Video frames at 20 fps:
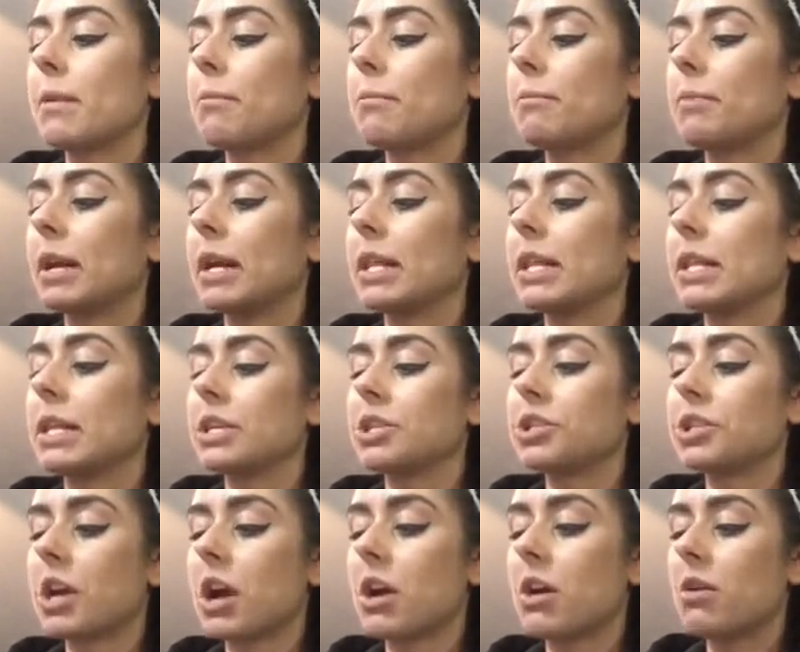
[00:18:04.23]
But this
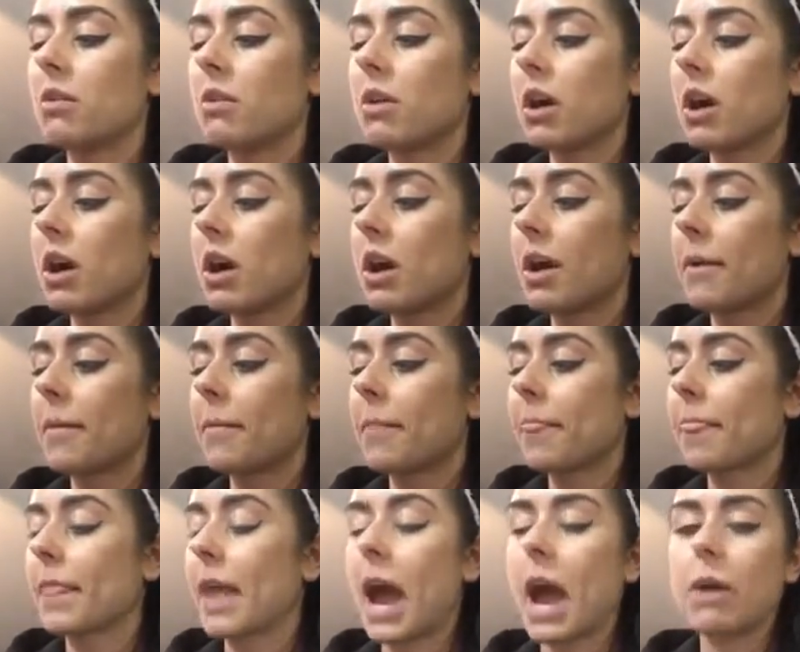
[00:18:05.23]
show,
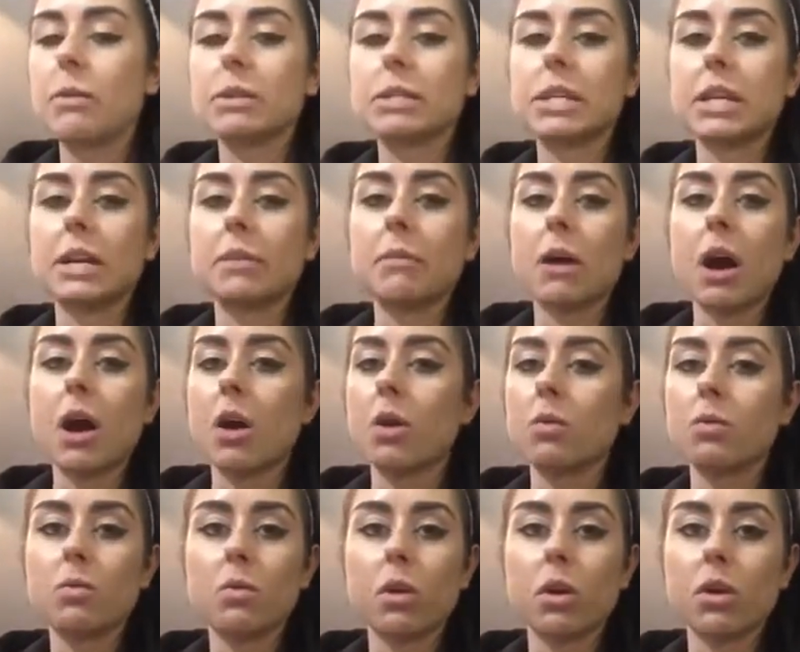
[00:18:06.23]
I was in my
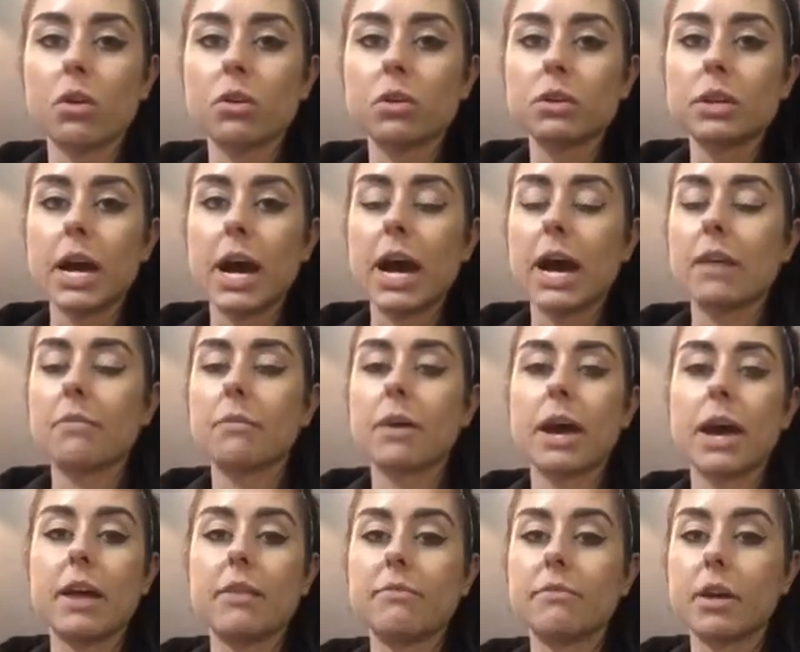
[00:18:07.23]
own world. I had my
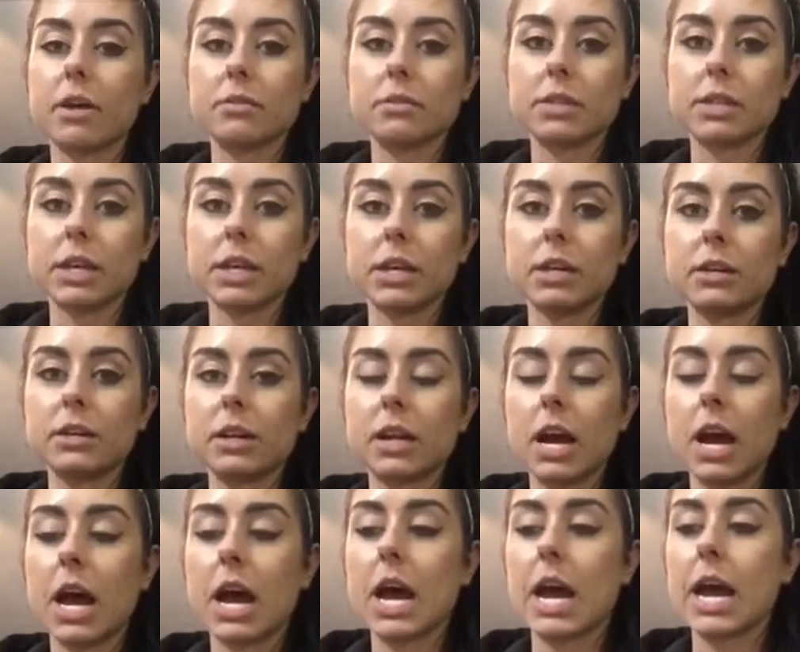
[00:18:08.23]
headphones in,
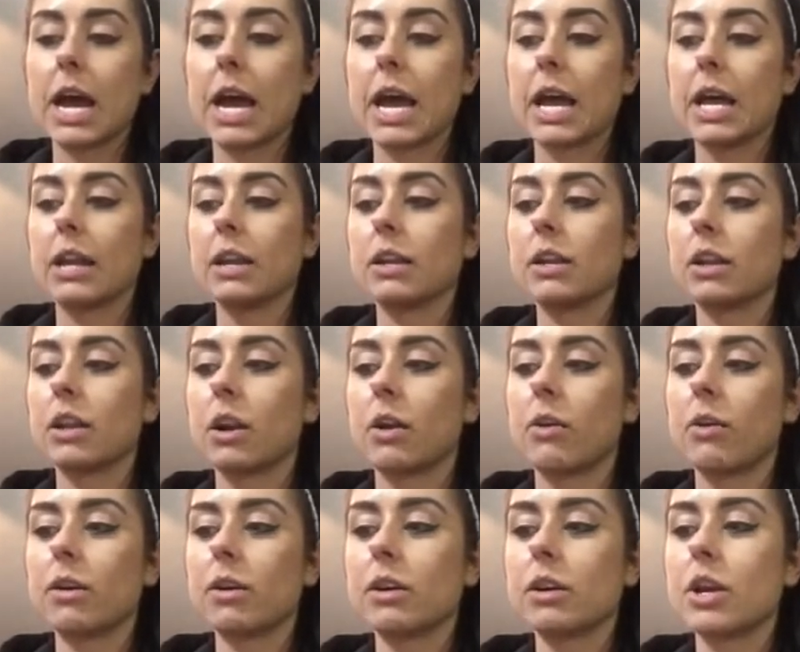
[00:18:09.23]
and you
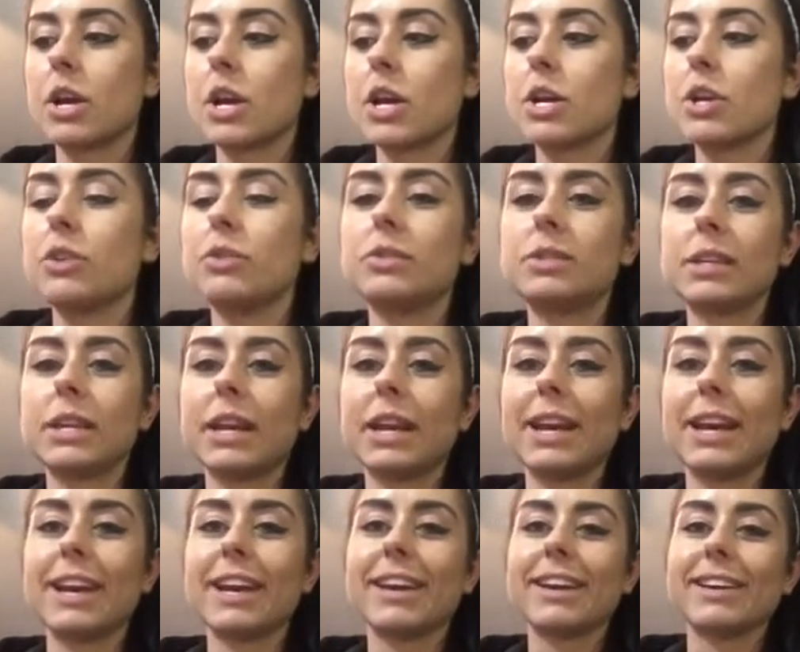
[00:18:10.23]
know, you
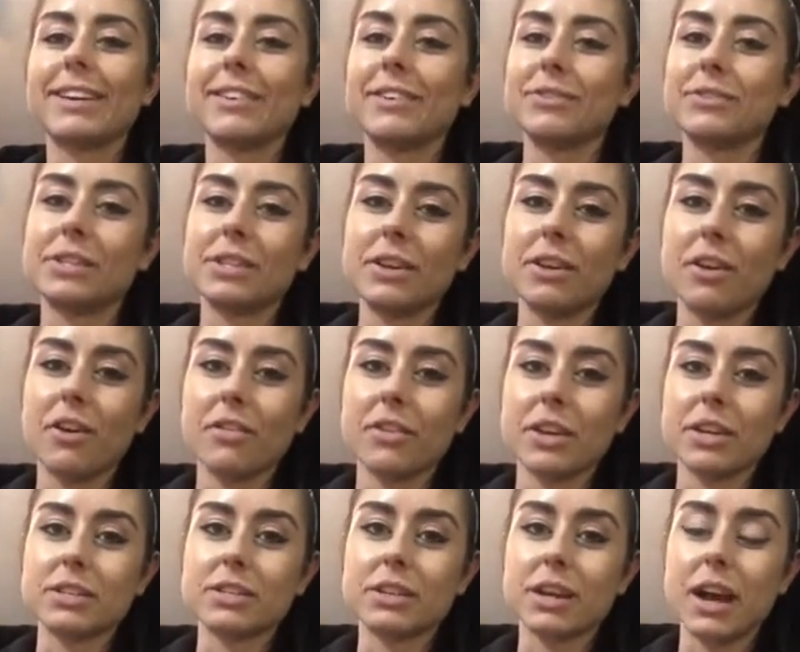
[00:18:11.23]
see all
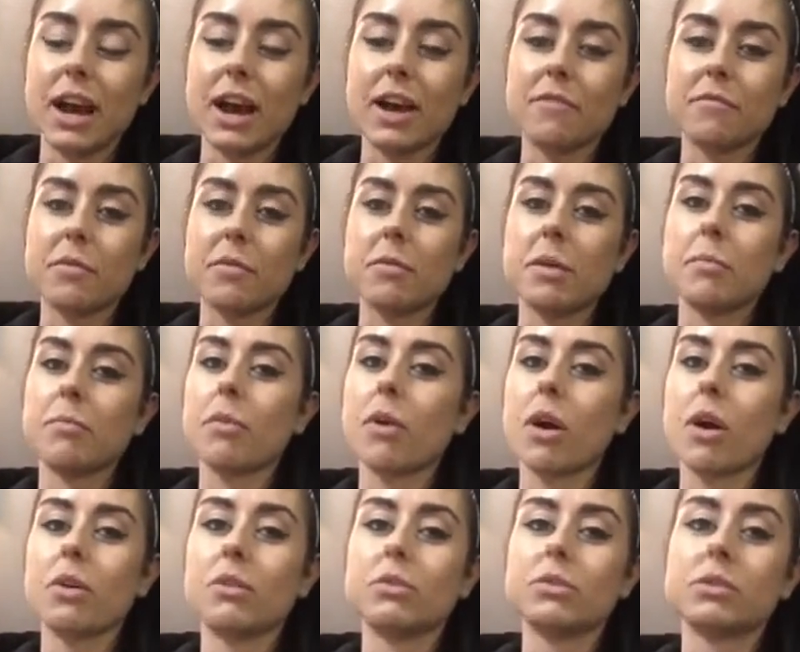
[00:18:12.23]
these IFBB
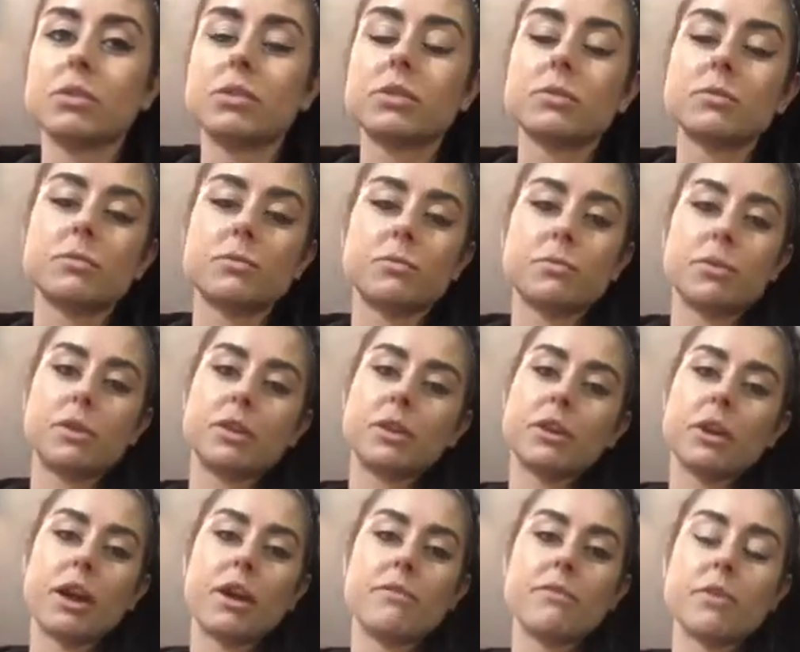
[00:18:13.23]
pros putting
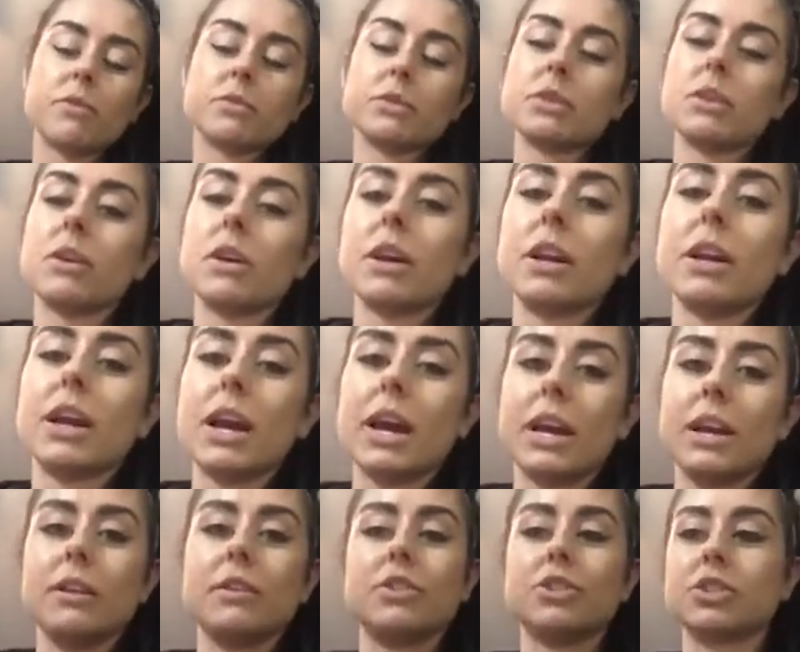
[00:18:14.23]
their headphones on
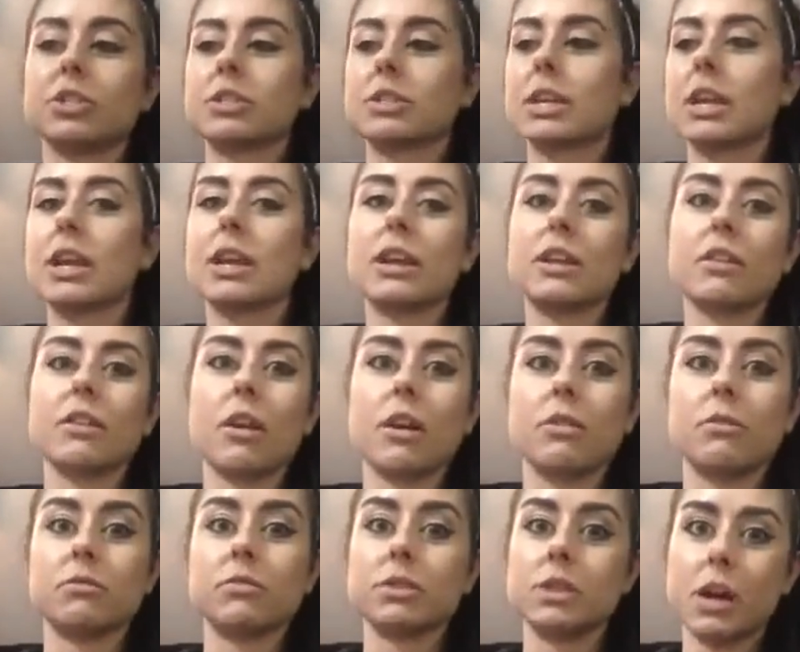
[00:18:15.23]
and just getting in their
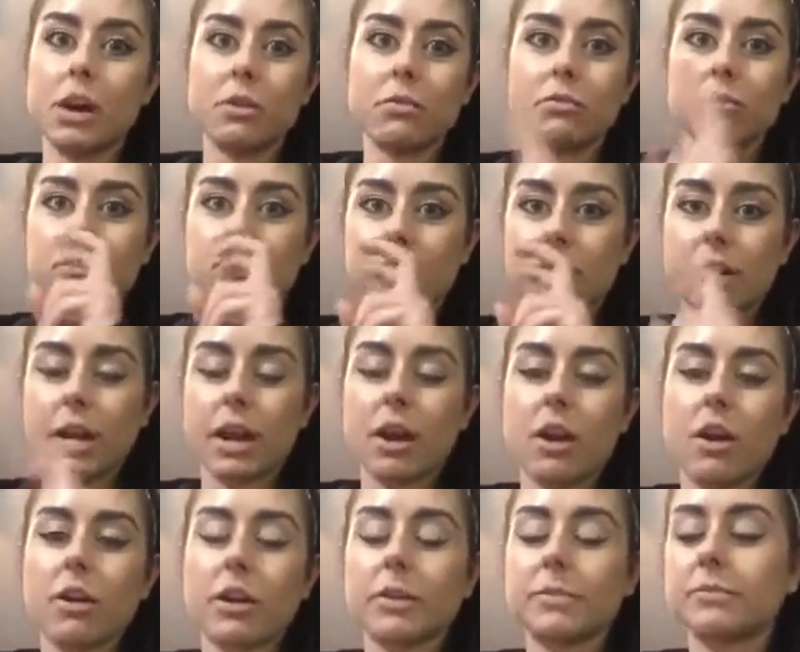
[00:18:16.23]
own zone, they
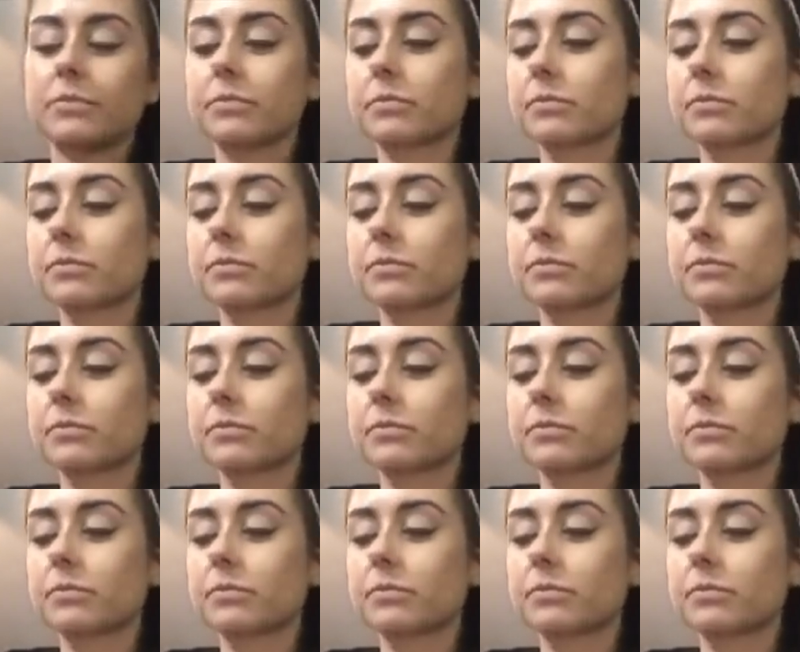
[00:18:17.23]
call it.